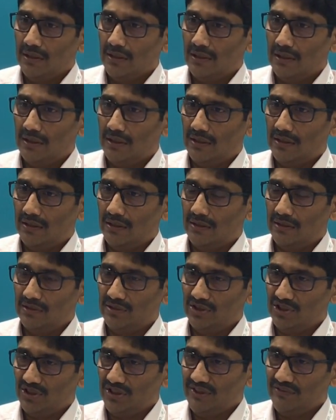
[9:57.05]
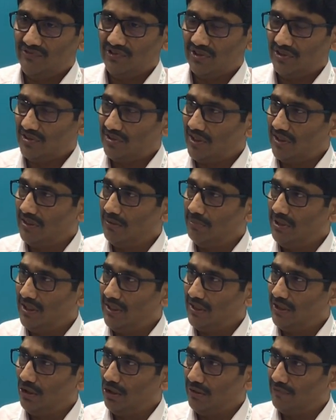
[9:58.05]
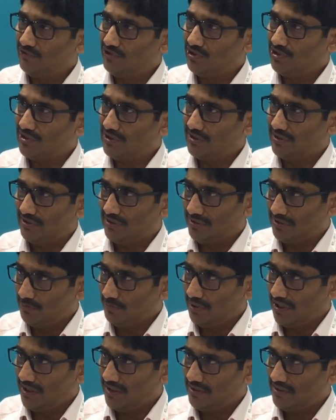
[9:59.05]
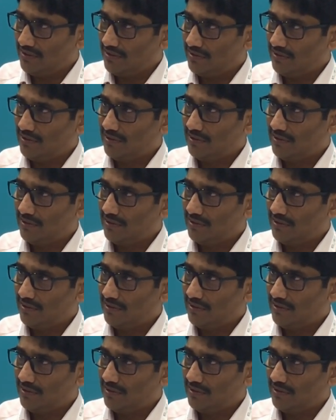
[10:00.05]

the chief sustainability officers in place,